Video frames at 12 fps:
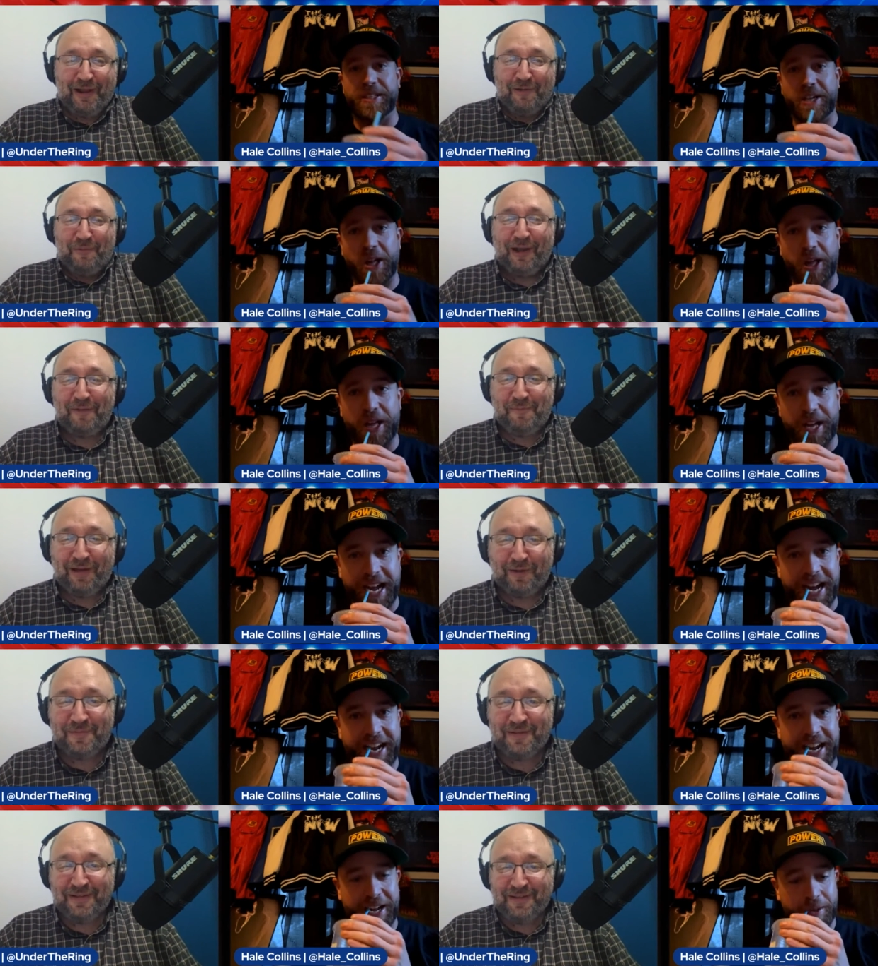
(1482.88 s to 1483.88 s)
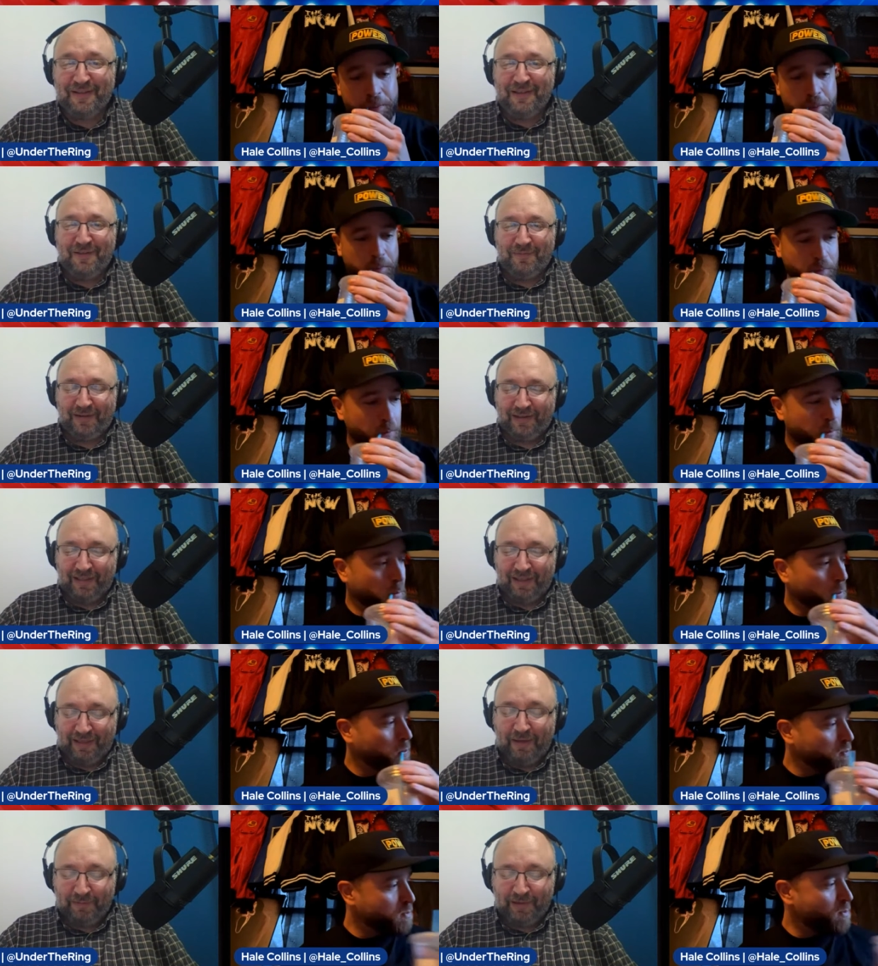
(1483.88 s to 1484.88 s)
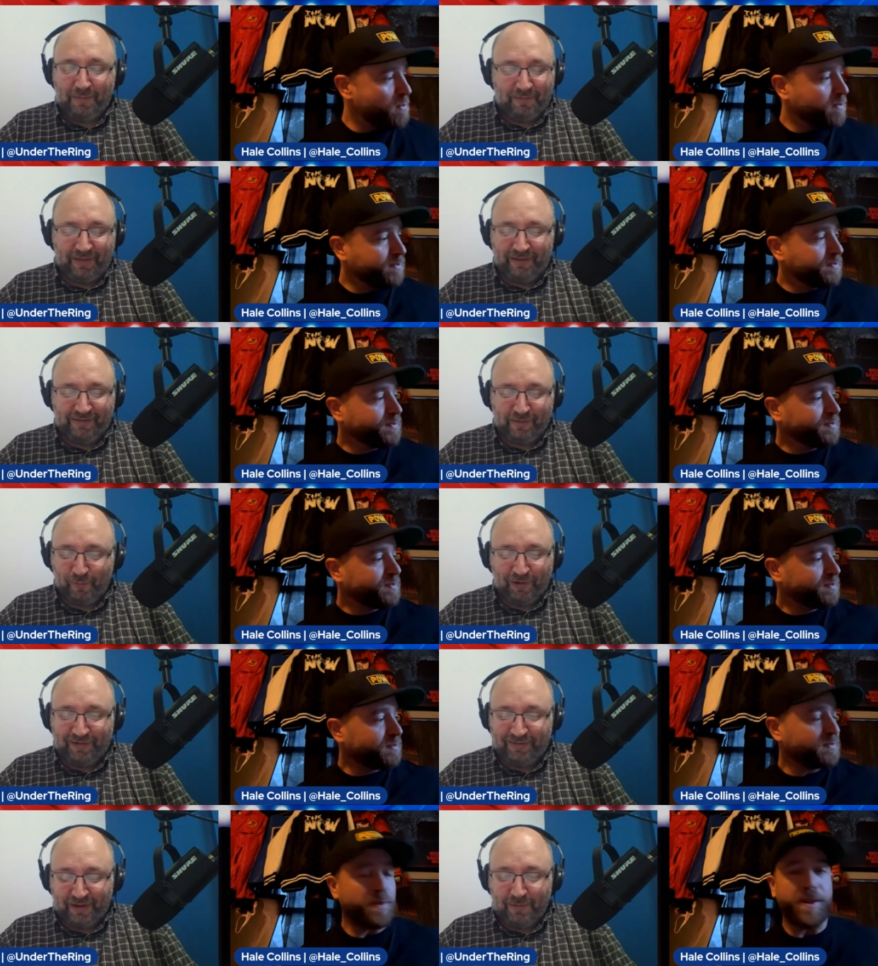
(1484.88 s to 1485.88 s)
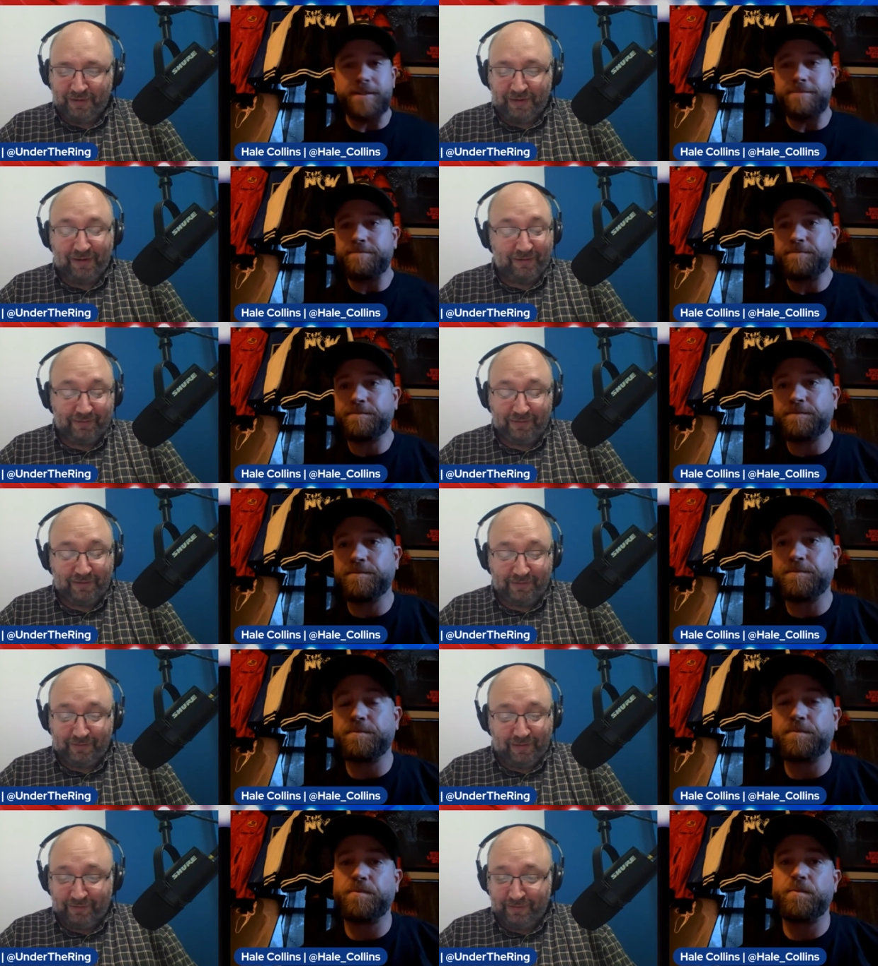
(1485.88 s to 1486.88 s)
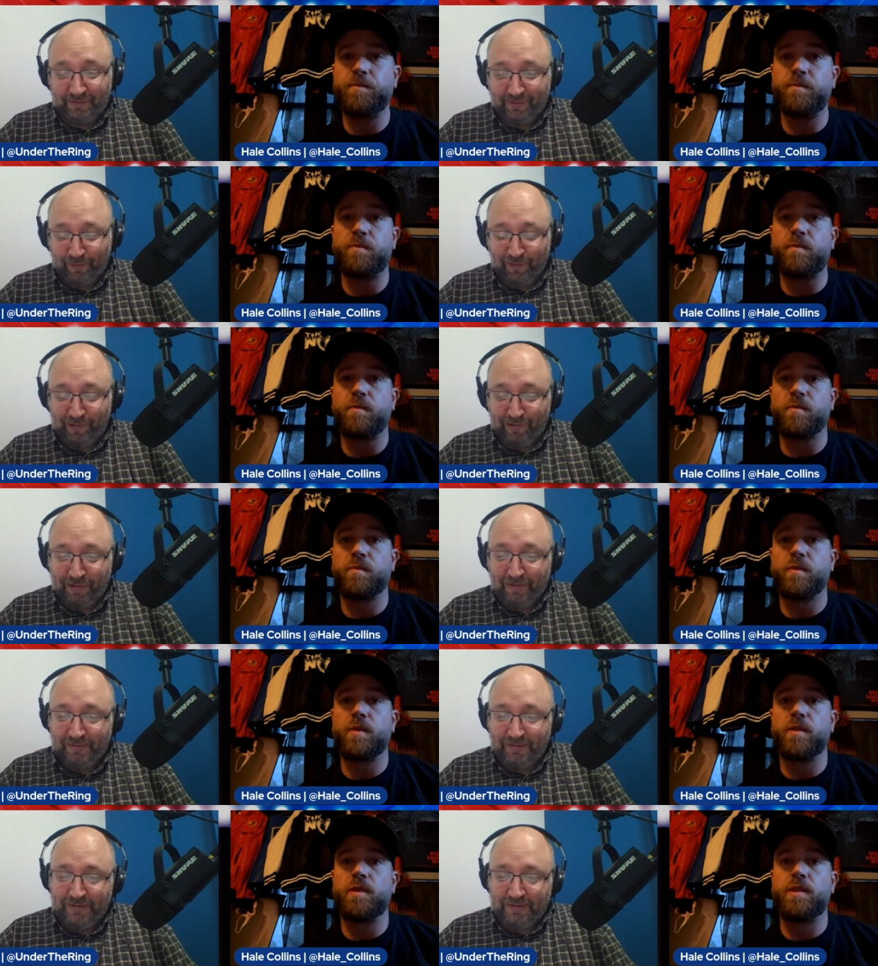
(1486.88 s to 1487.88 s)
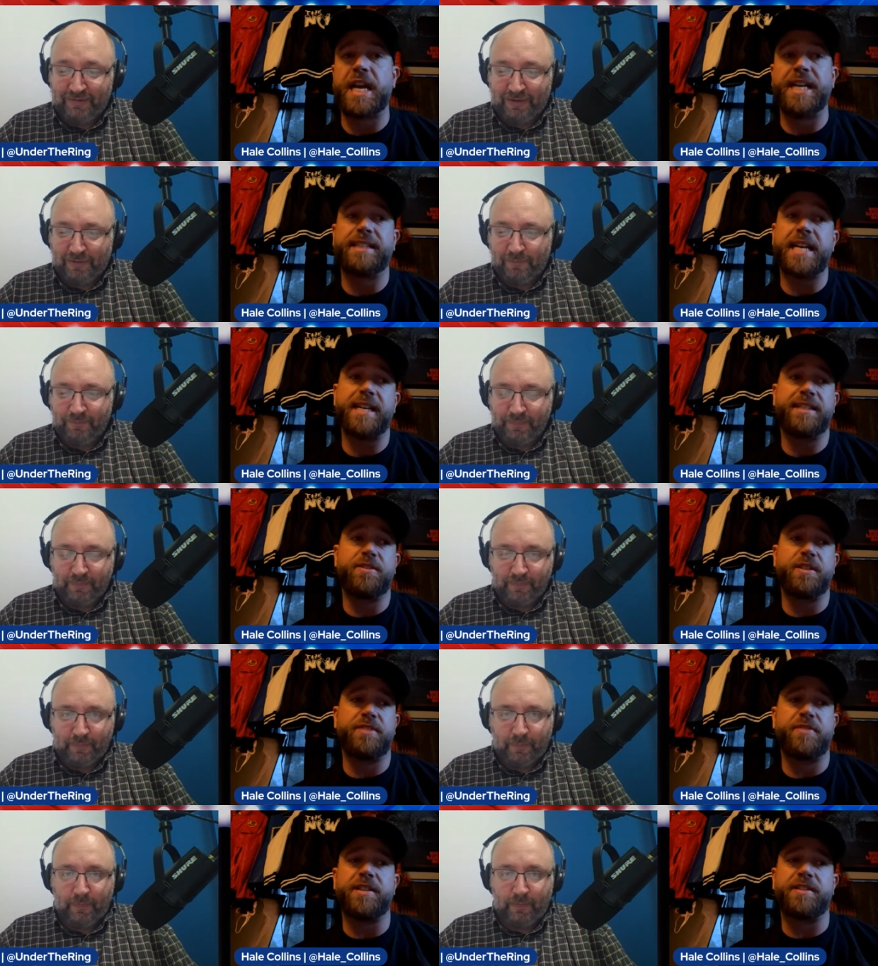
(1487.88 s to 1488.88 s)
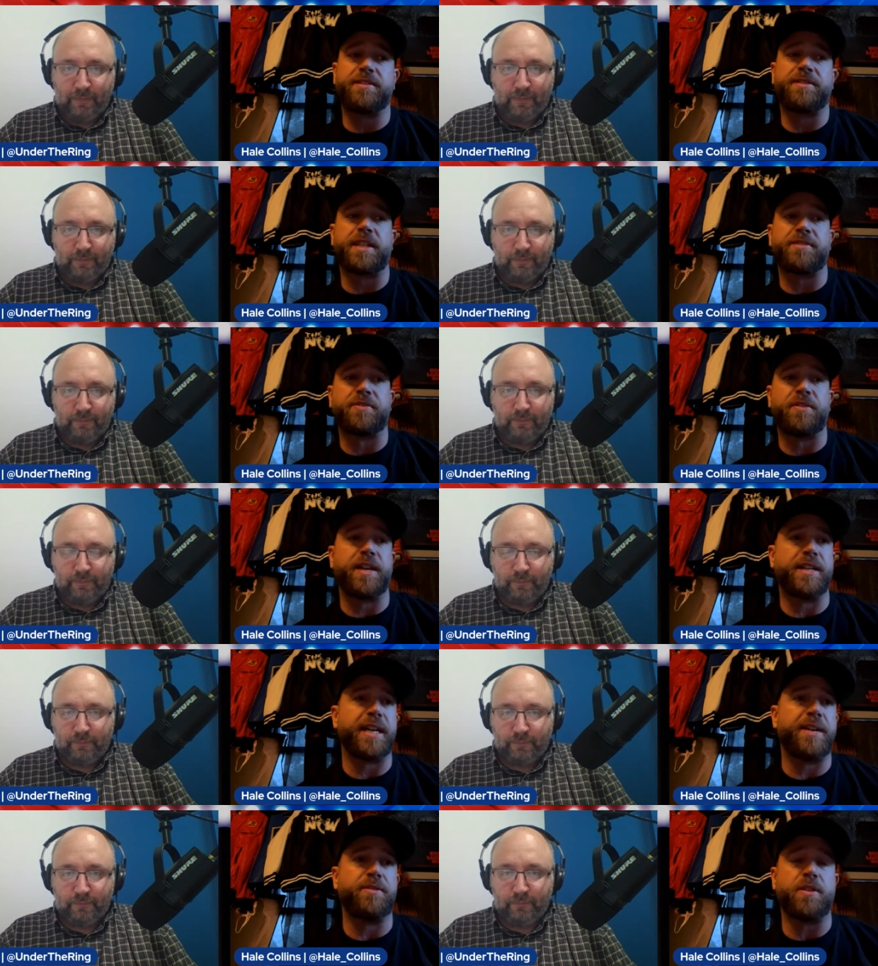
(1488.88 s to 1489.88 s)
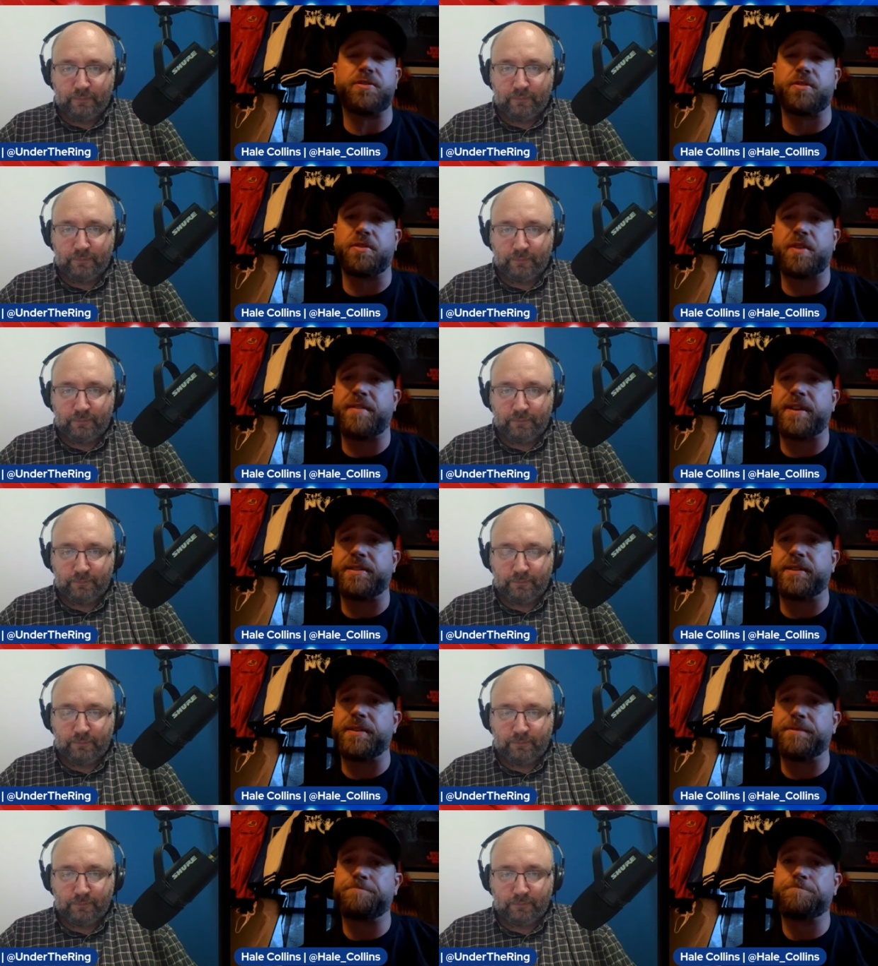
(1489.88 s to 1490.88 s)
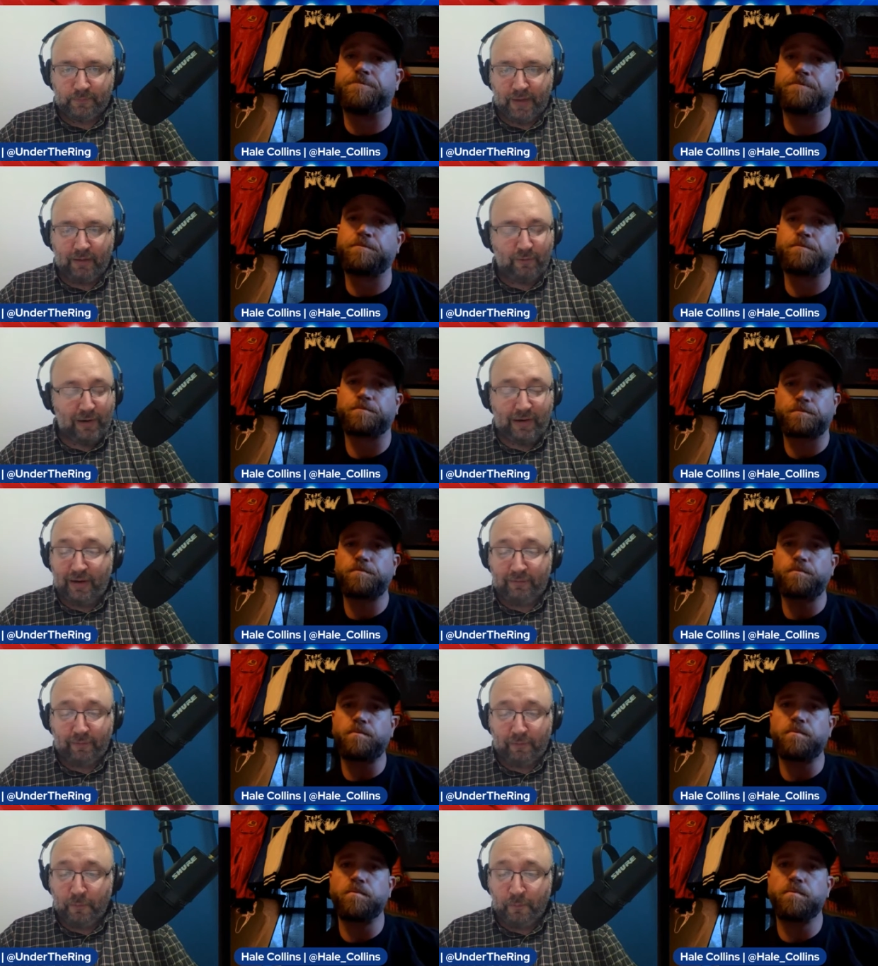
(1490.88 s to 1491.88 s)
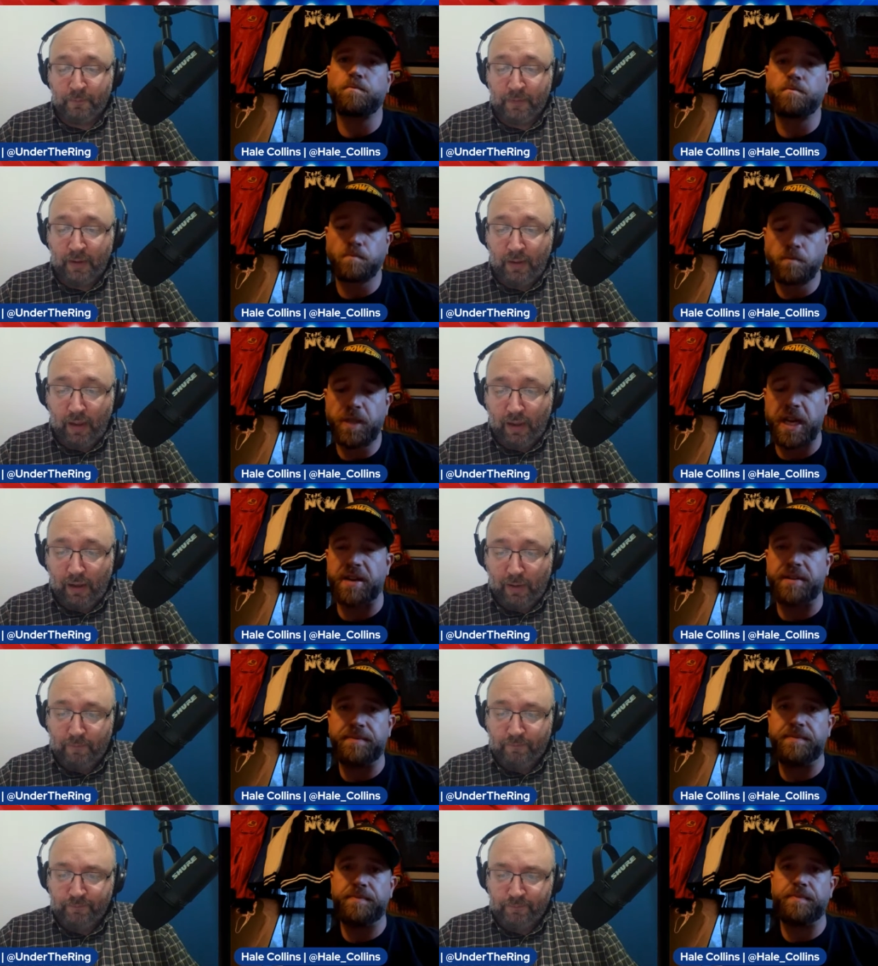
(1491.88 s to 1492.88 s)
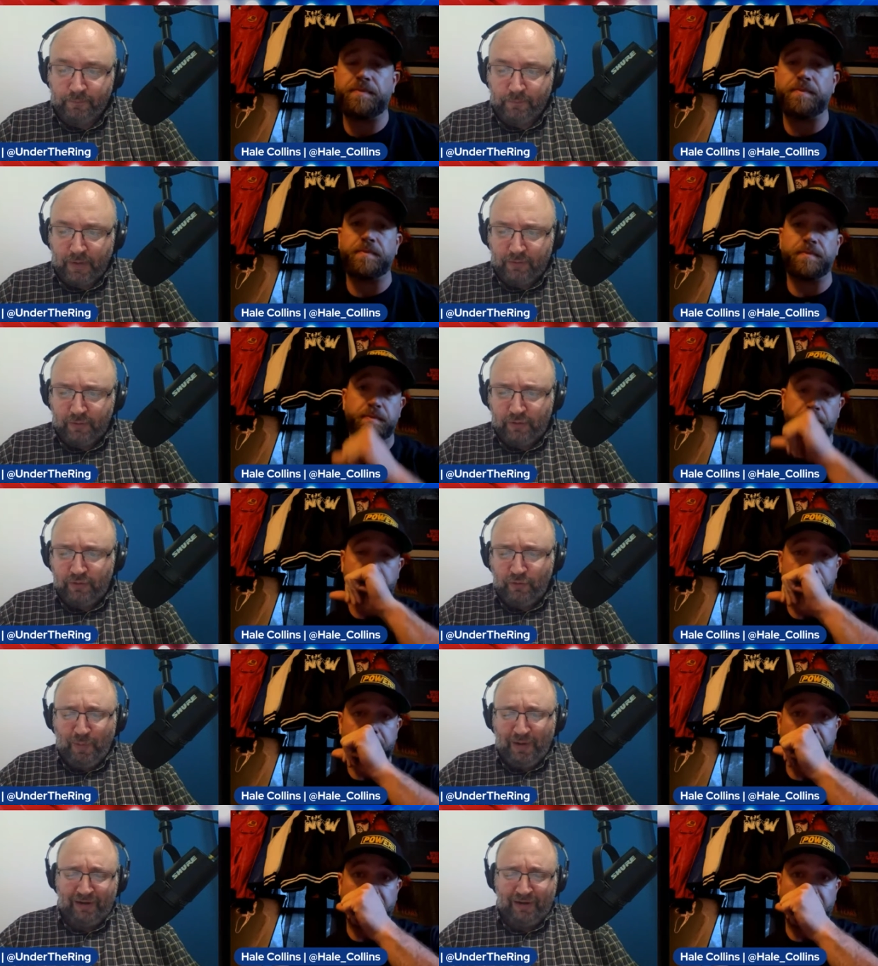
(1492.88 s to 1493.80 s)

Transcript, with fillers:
Speaker 1: when
Speaker 2: I met him. Yeah. But I think he's somewhere else now. But, yeah, that's his career now.
Speaker 1: Yeah, so, he's very successful, and he was also a great wrestler. Yeah, great guy, too. Yeah. You've been